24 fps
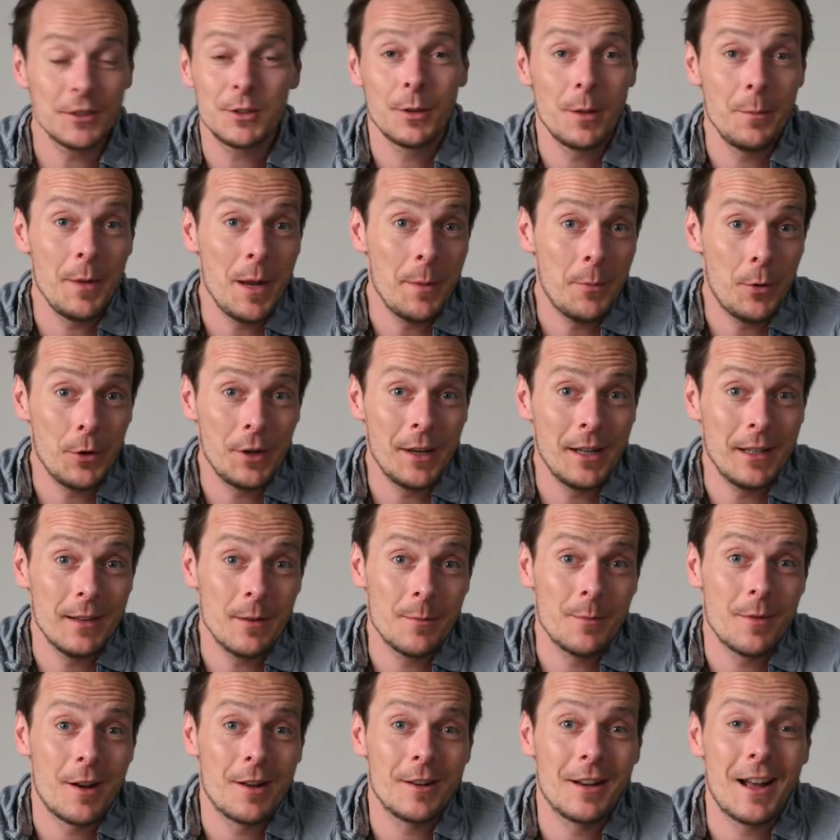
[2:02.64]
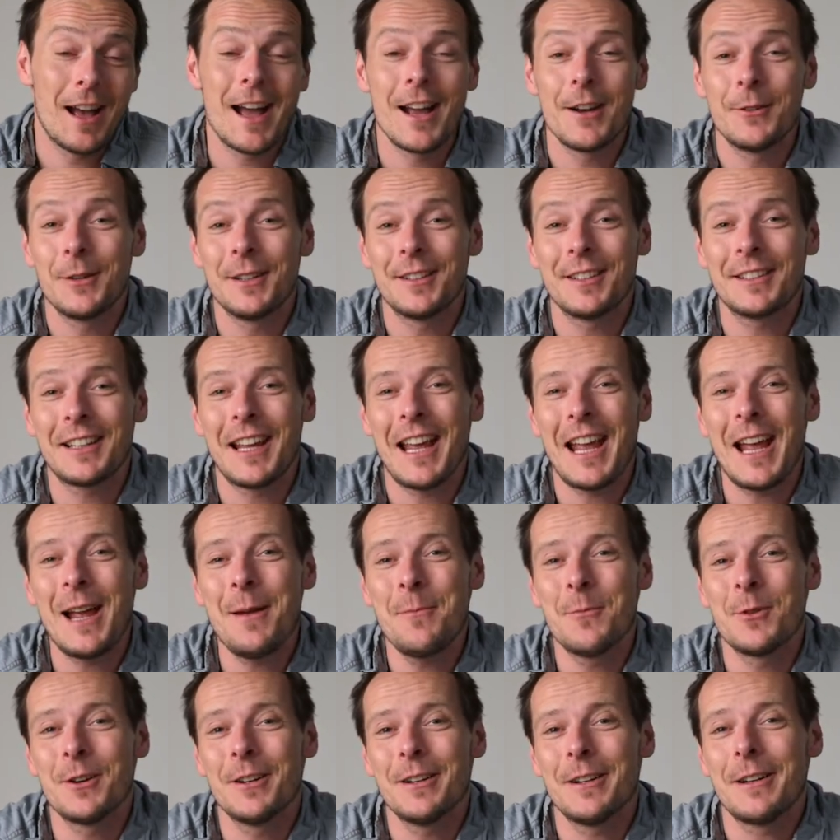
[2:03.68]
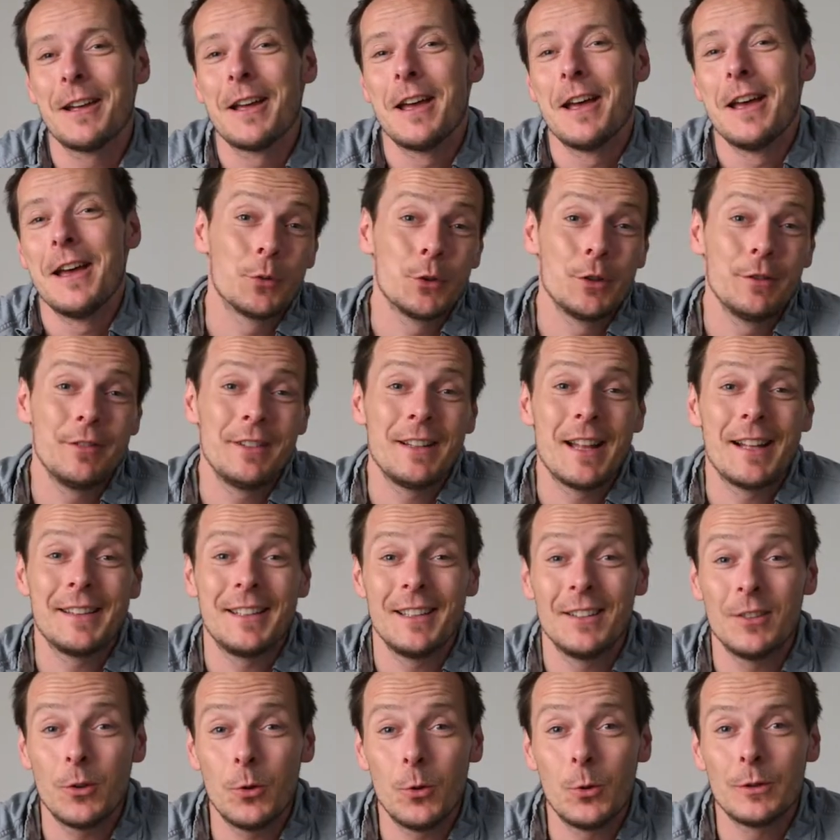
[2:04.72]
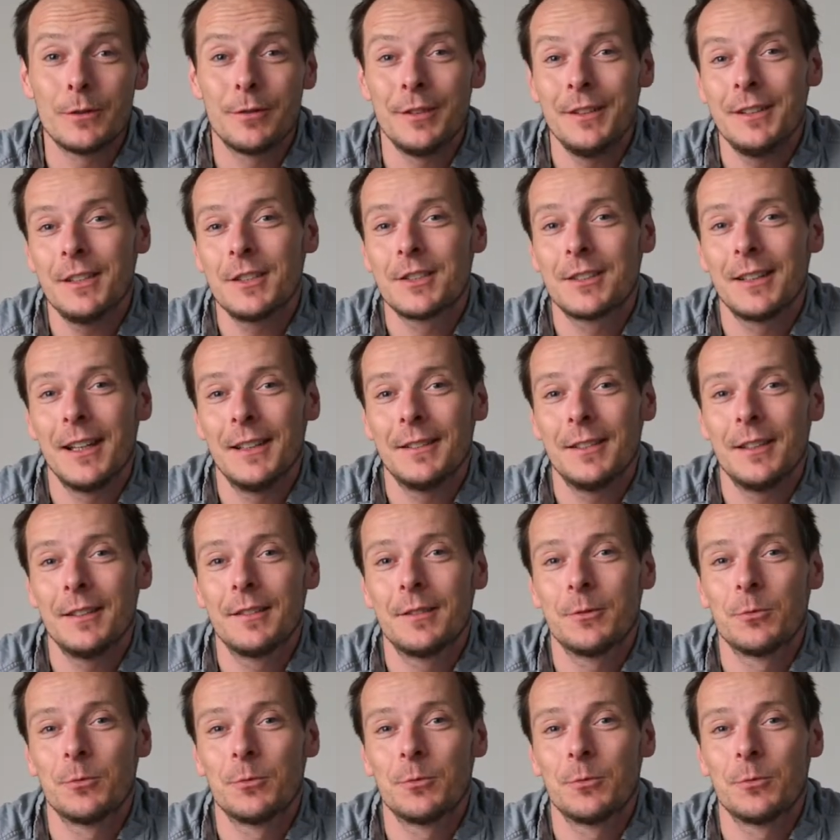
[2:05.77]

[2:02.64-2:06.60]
going to be putting them on a high-res camera, proving that these old vintage lenses